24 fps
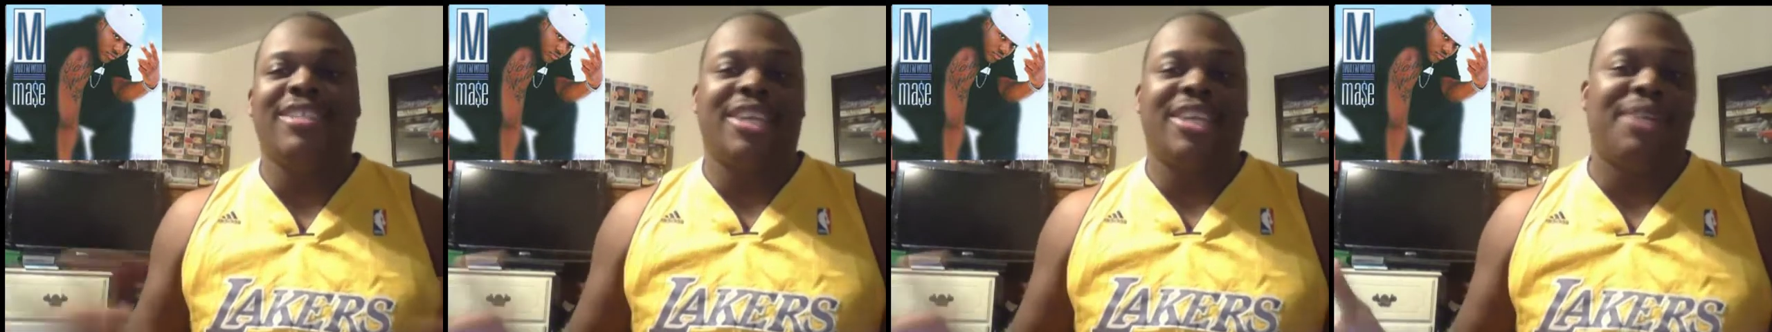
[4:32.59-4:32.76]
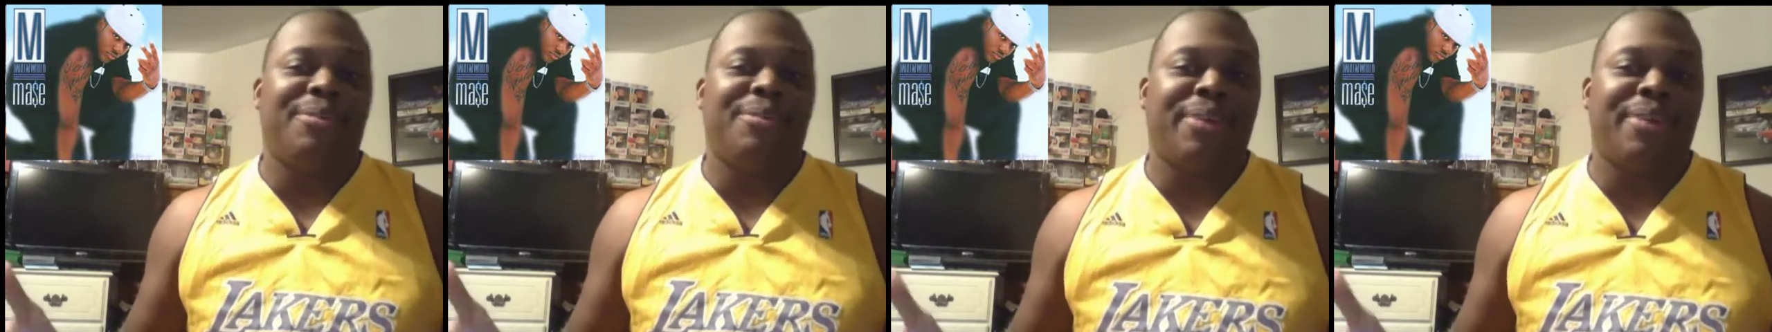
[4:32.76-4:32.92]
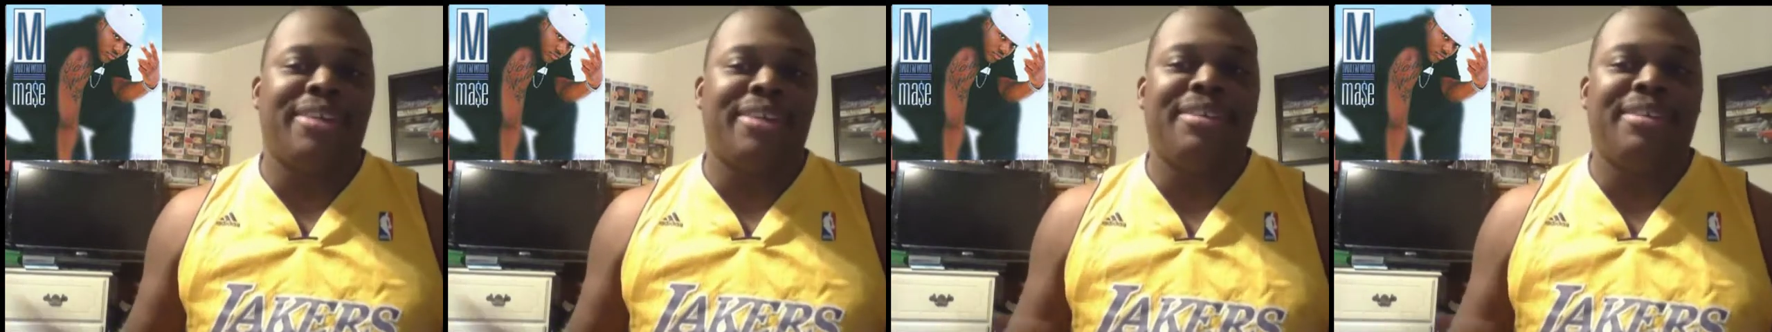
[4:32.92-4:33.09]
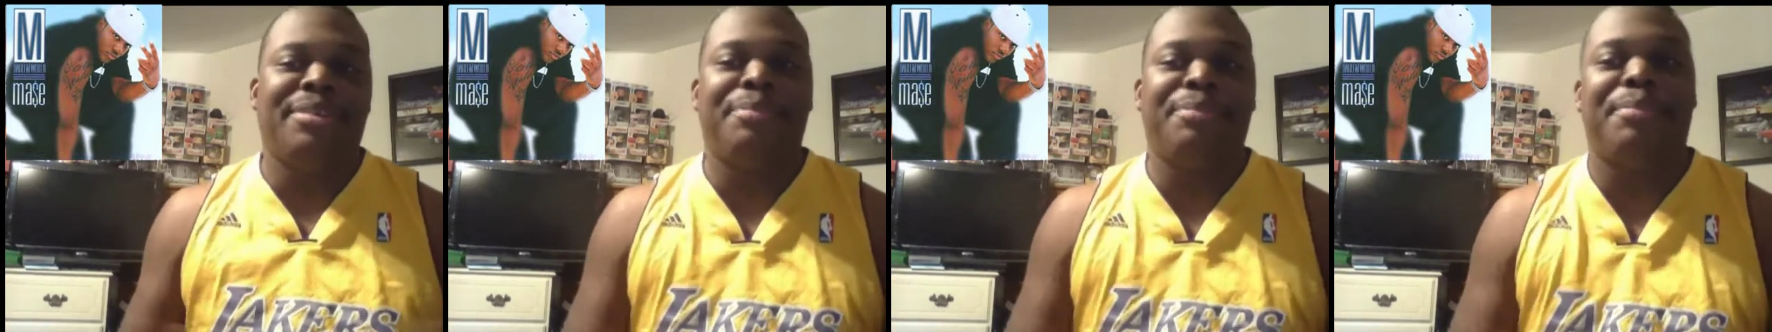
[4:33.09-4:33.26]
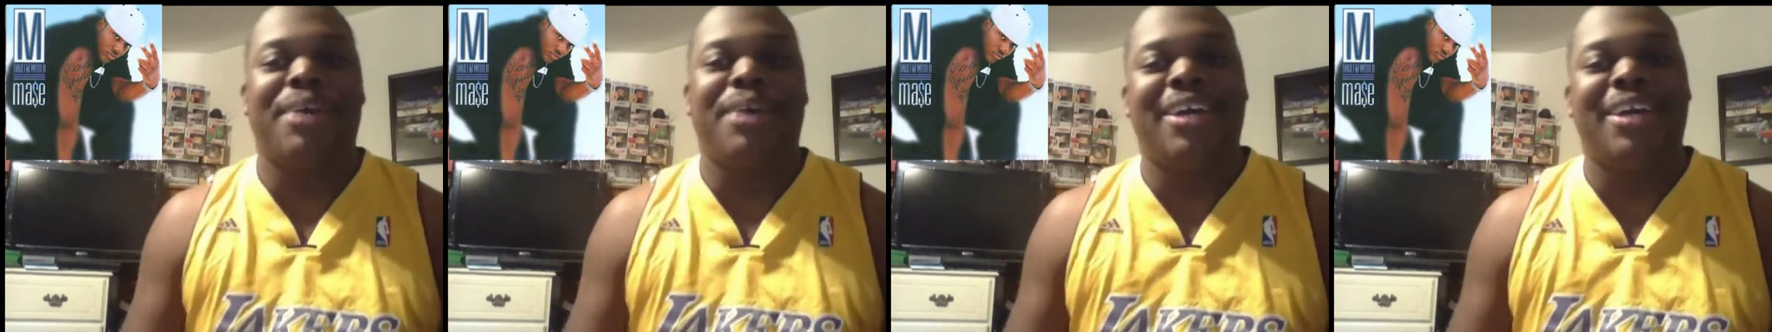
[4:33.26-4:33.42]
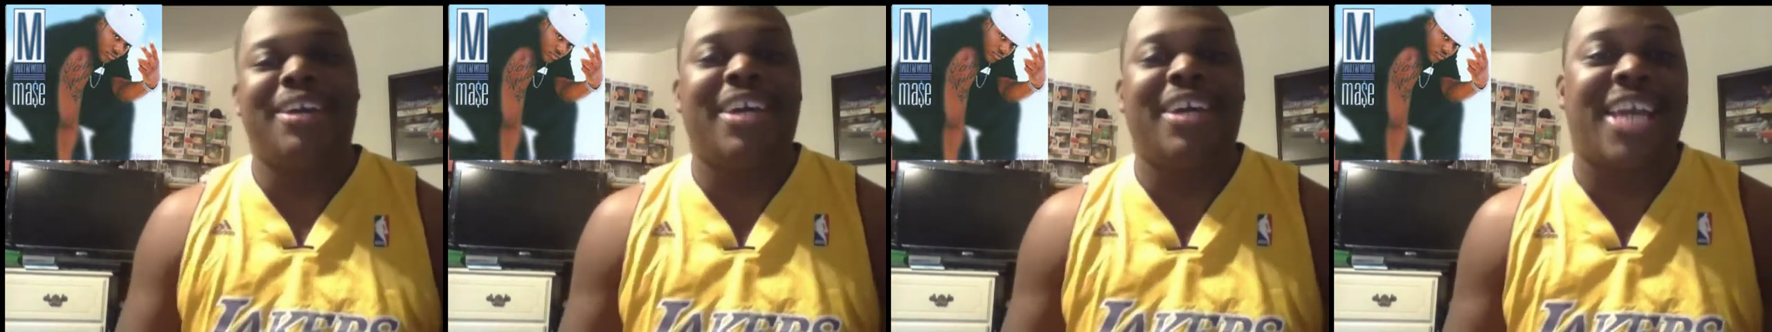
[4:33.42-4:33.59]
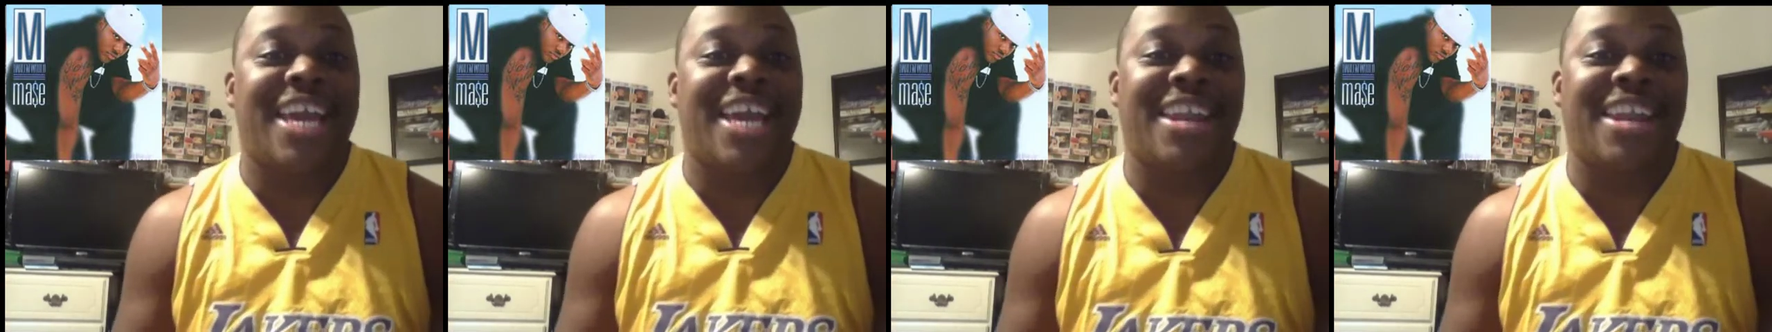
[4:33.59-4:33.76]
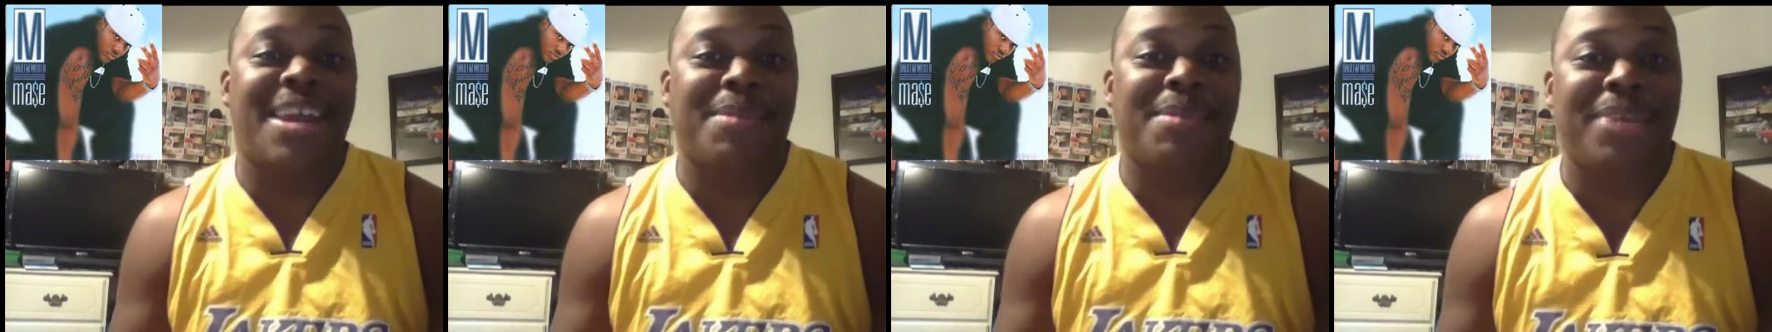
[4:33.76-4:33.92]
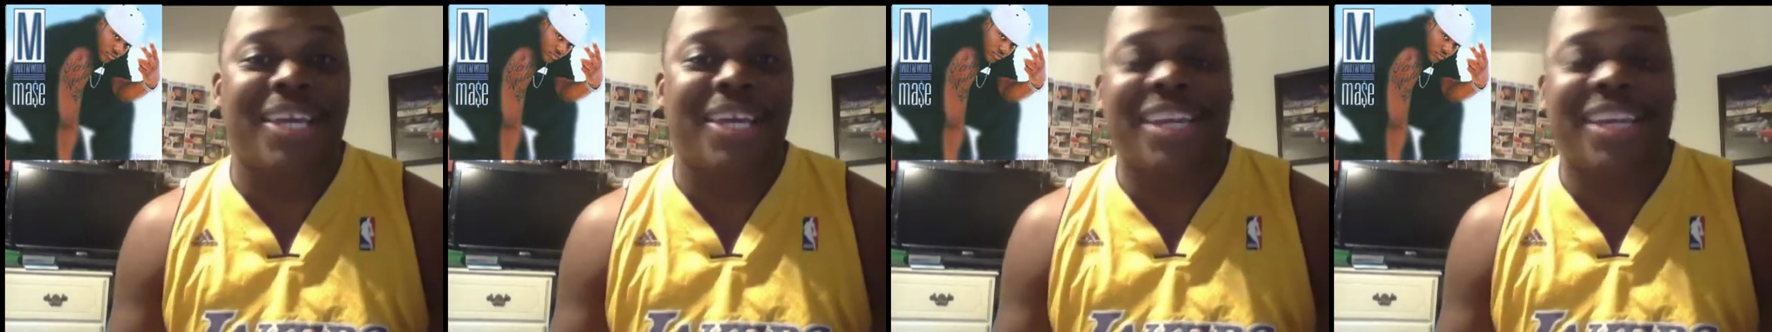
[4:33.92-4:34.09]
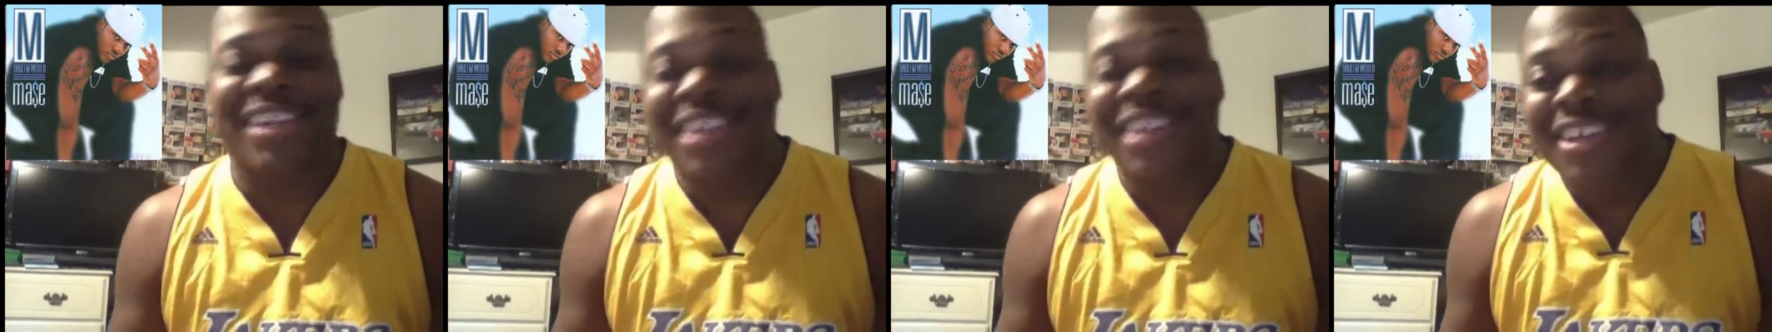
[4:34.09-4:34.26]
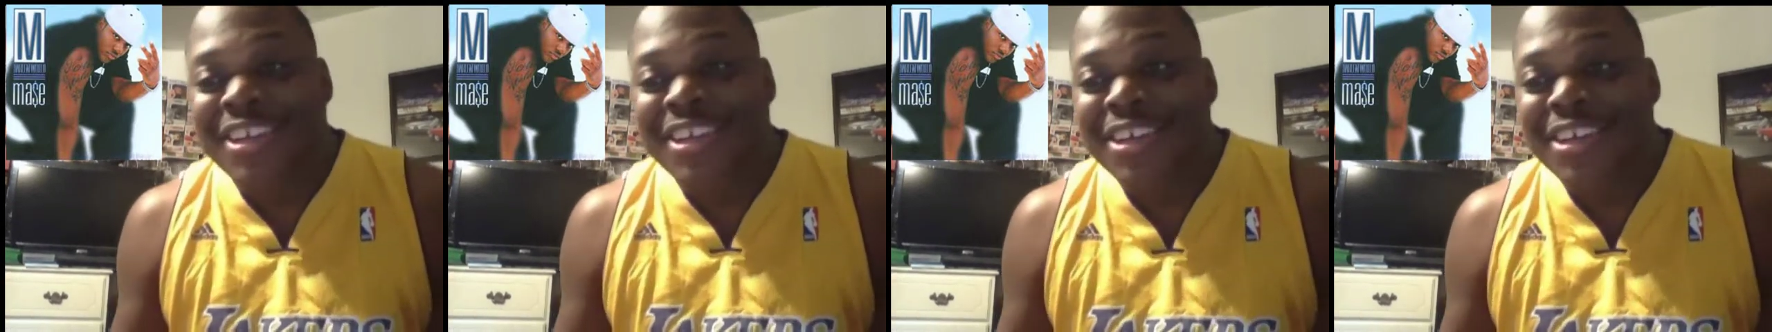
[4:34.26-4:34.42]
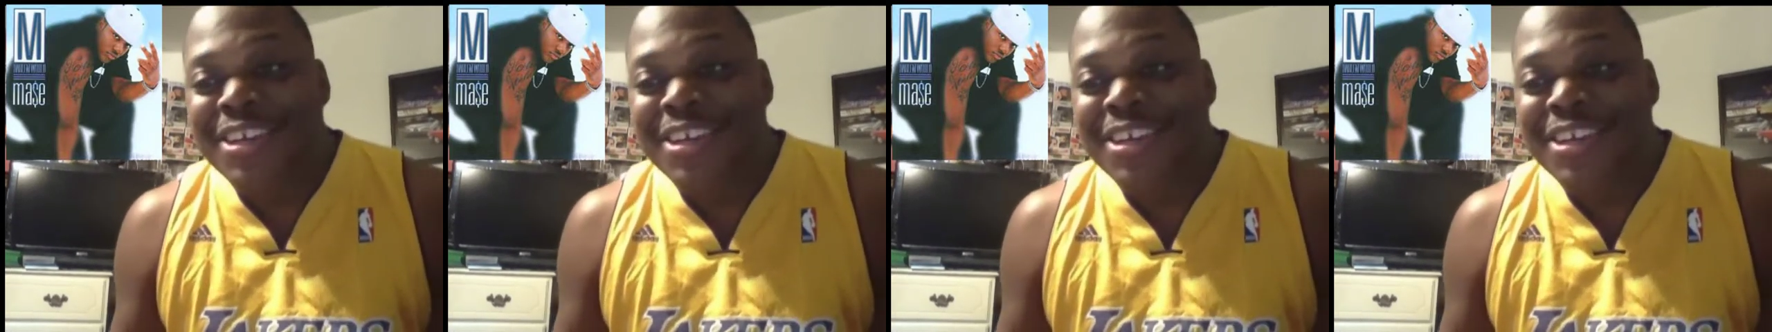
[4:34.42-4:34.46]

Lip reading: didn't win, but it got nominated.